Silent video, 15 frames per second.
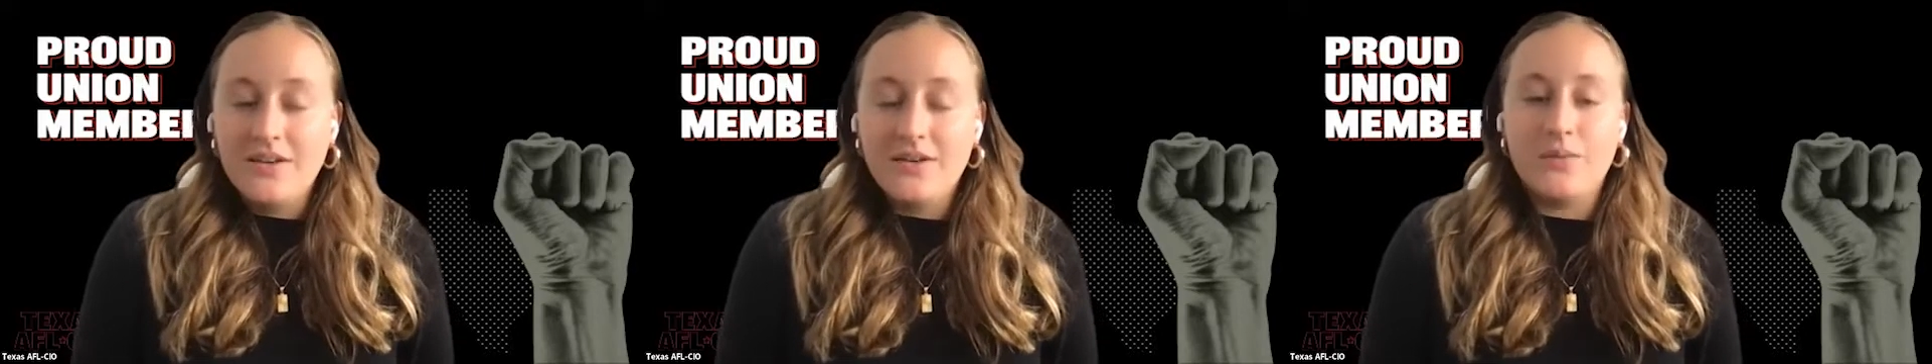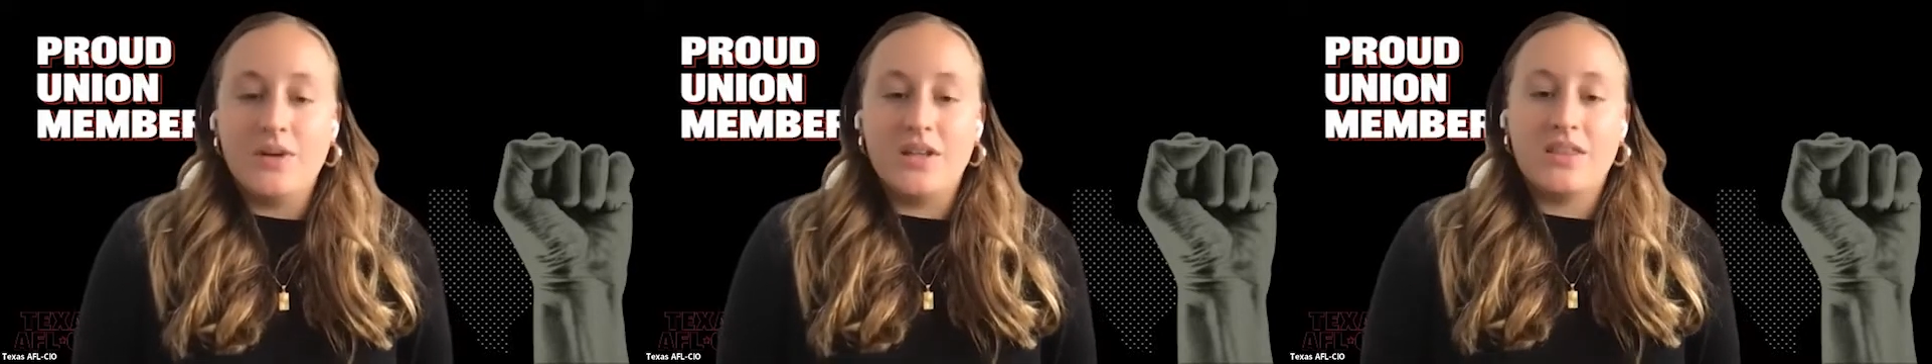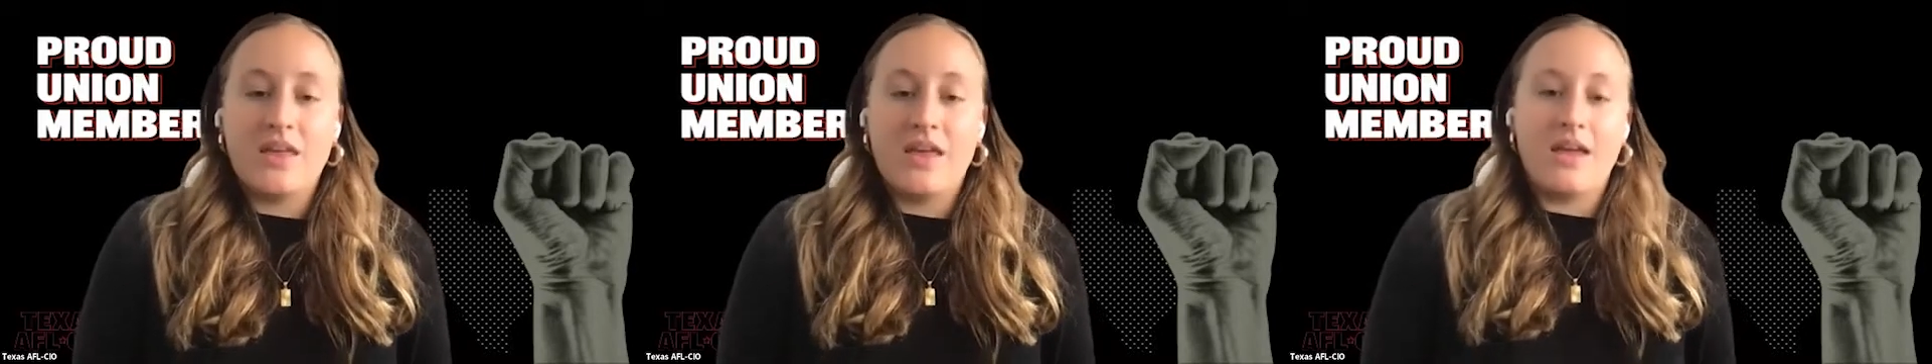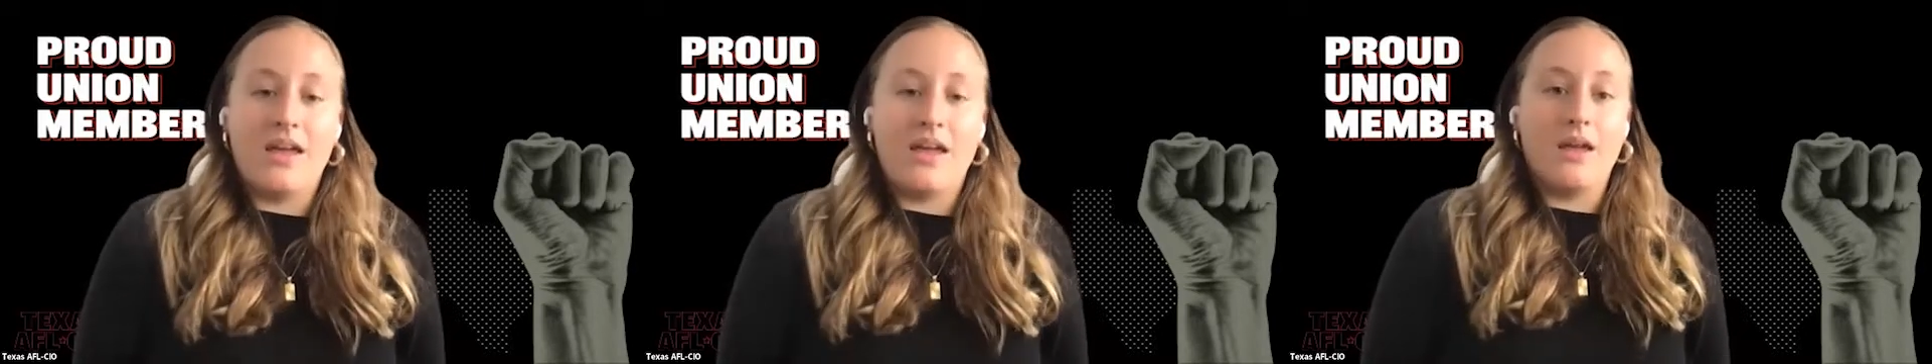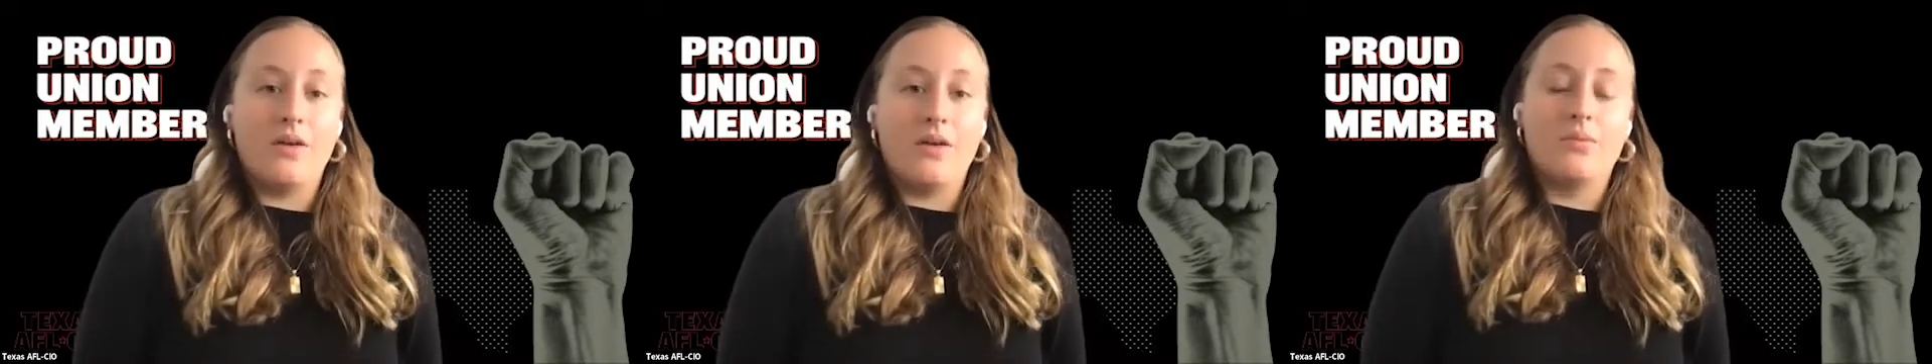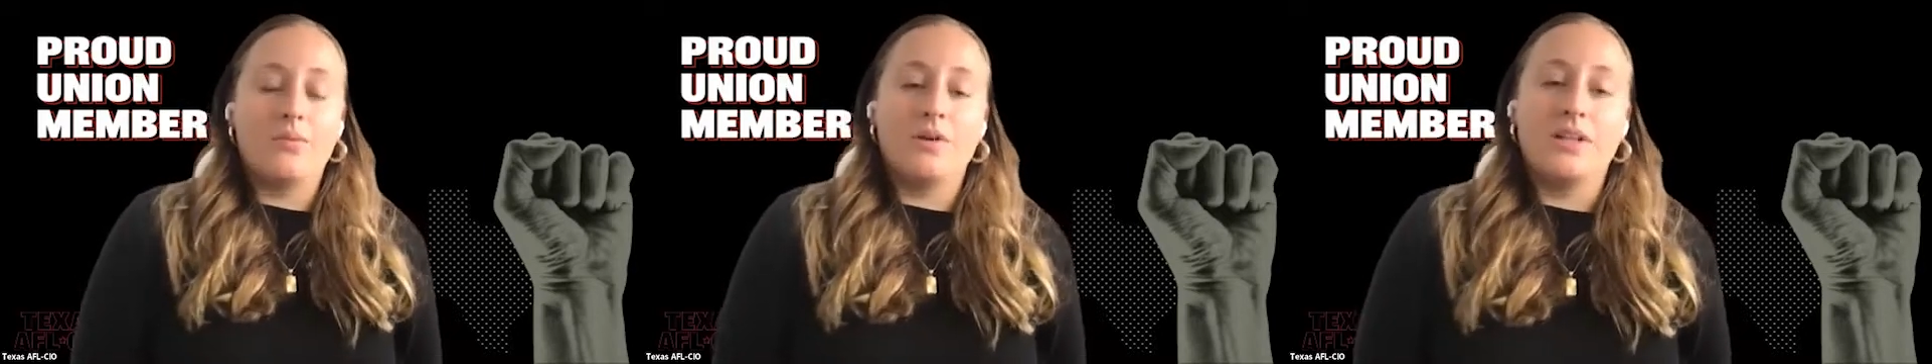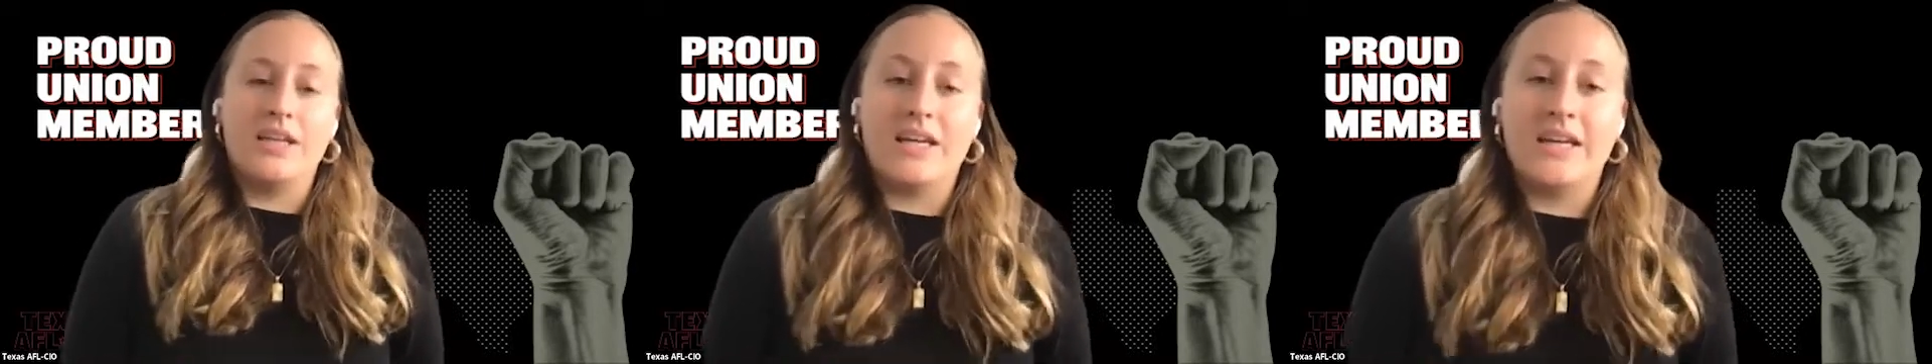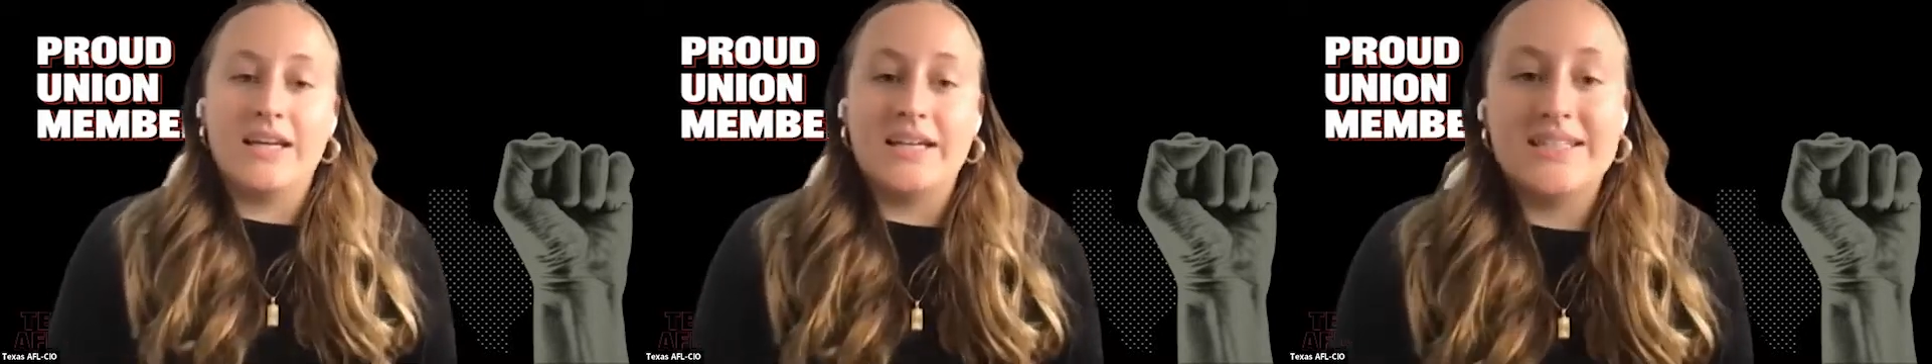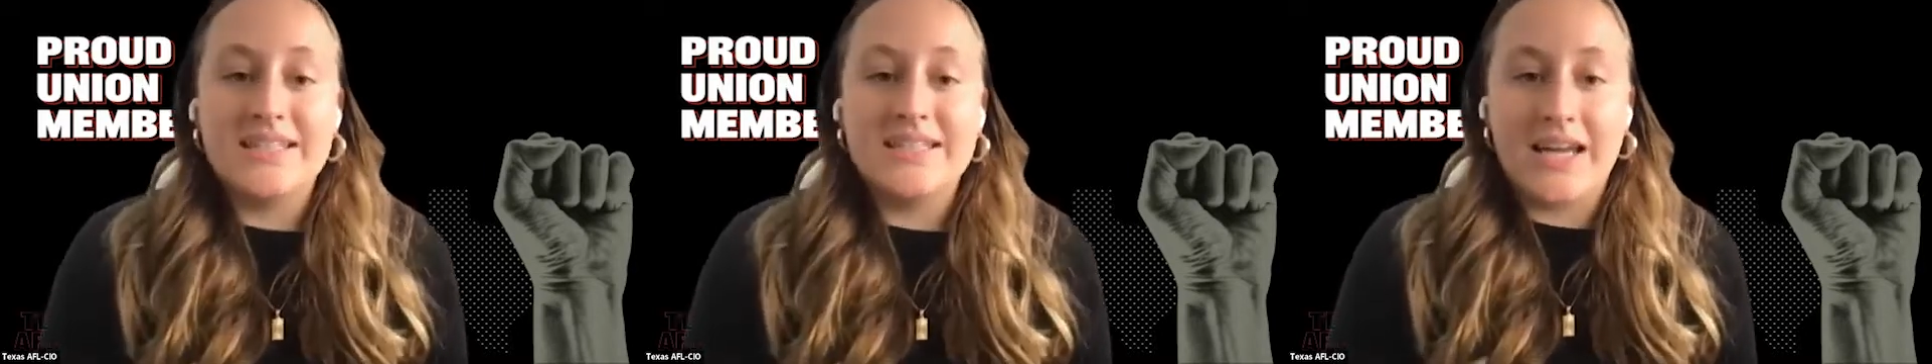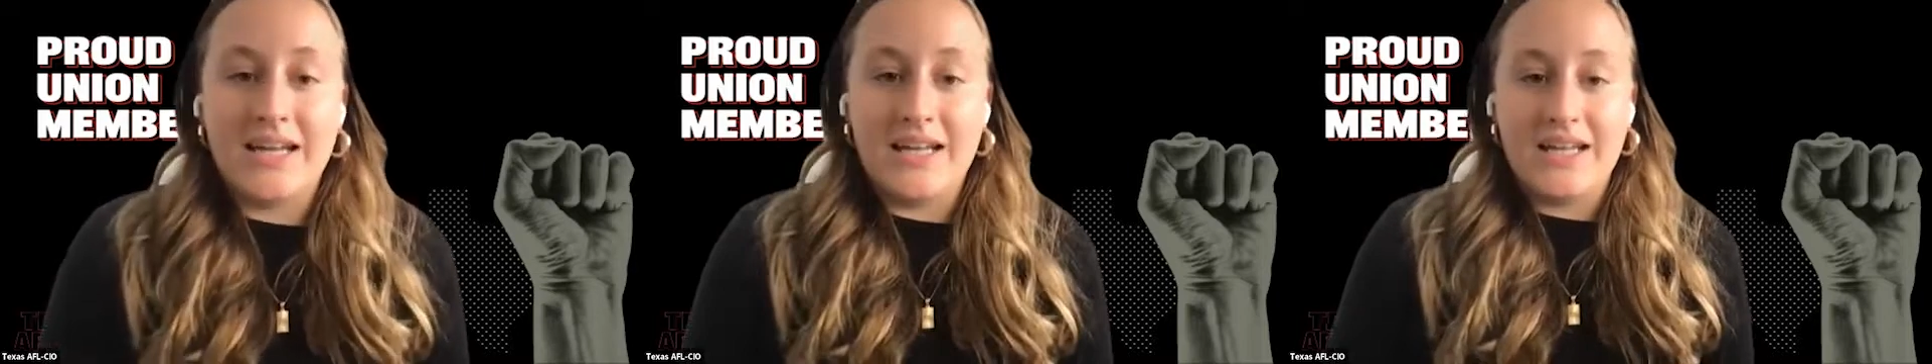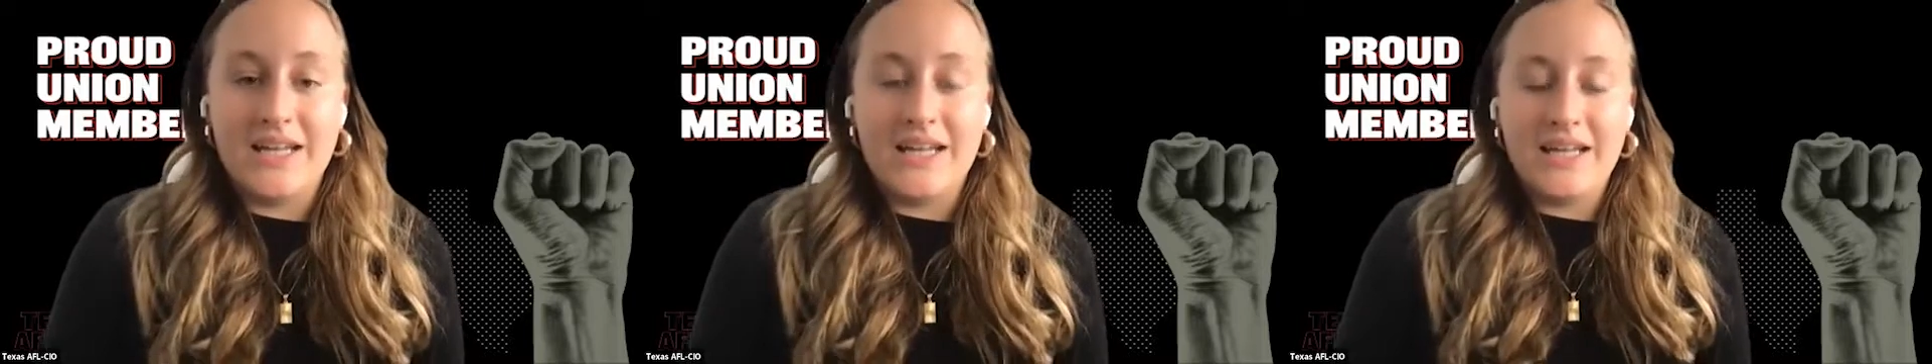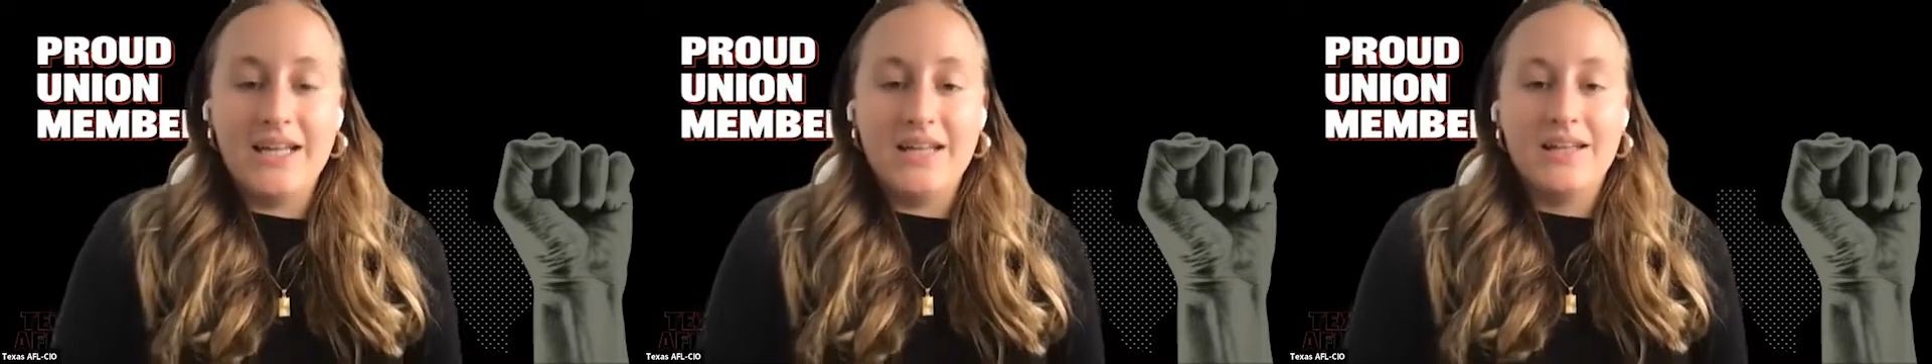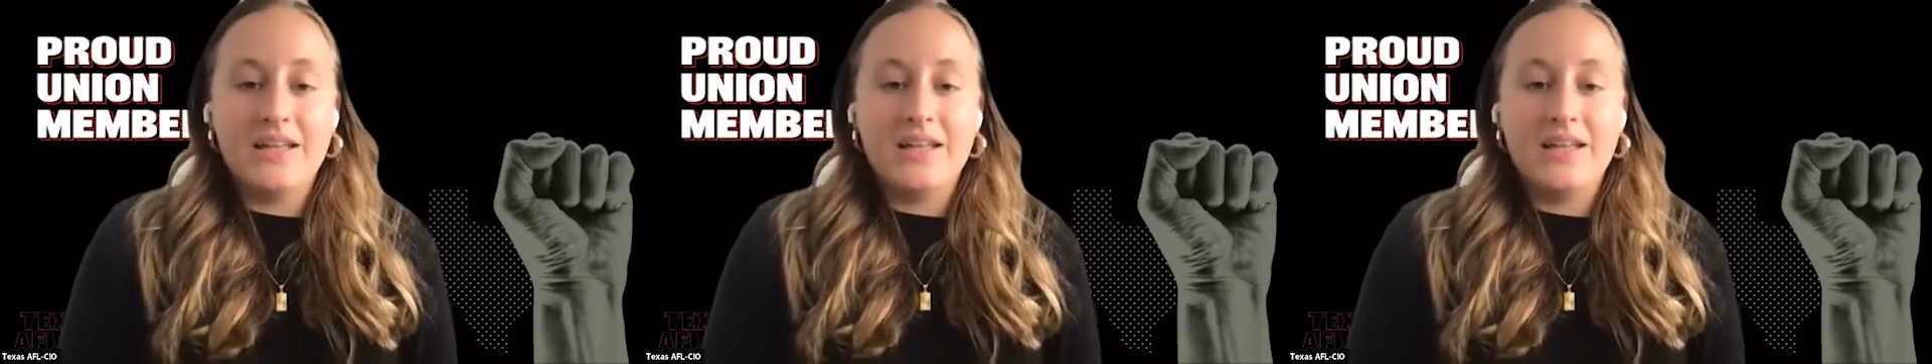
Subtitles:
with a really exciting